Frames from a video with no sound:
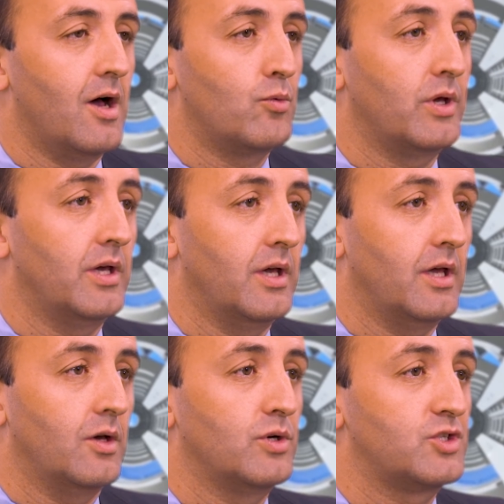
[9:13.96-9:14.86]

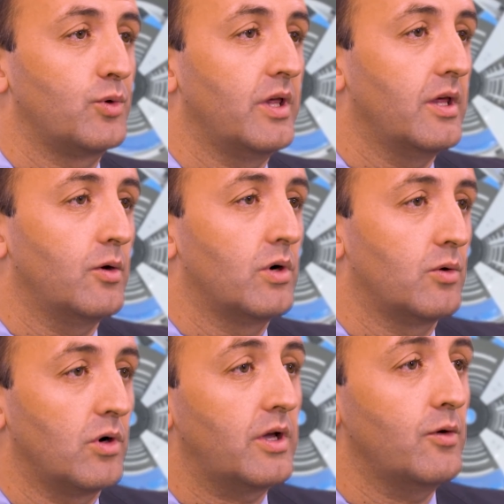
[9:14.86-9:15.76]
which we
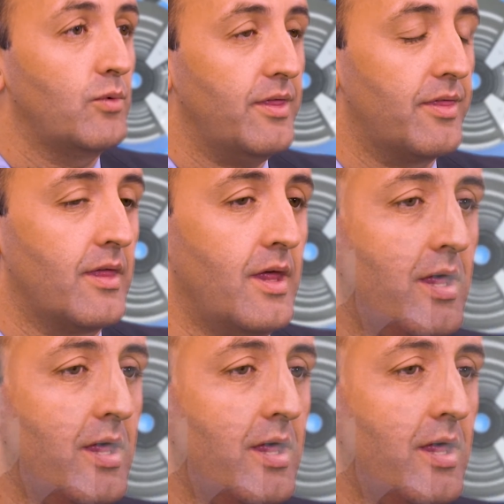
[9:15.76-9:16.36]
were working with.